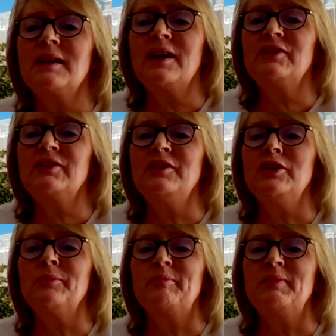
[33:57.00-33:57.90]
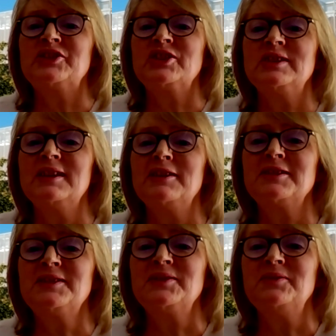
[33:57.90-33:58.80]
I've given you permission there
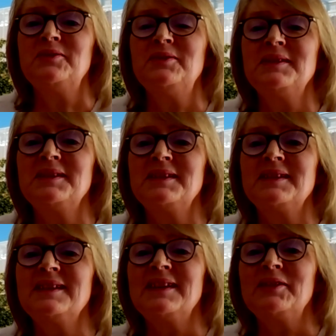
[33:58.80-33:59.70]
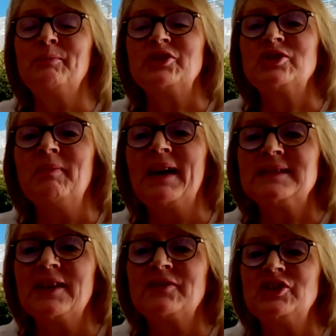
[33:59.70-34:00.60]
to, but you might
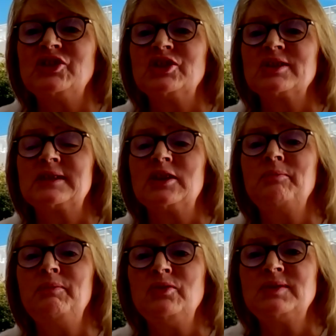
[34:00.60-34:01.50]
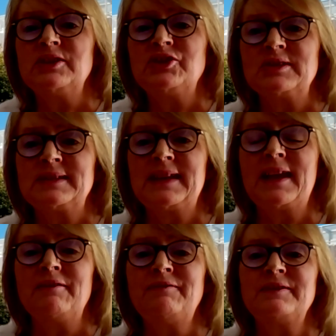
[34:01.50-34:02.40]
have to just unmute it
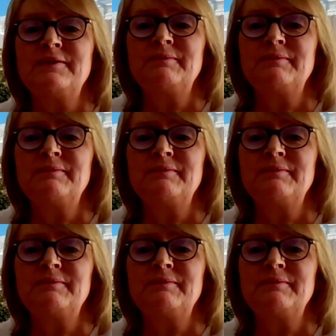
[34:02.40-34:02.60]
yourself.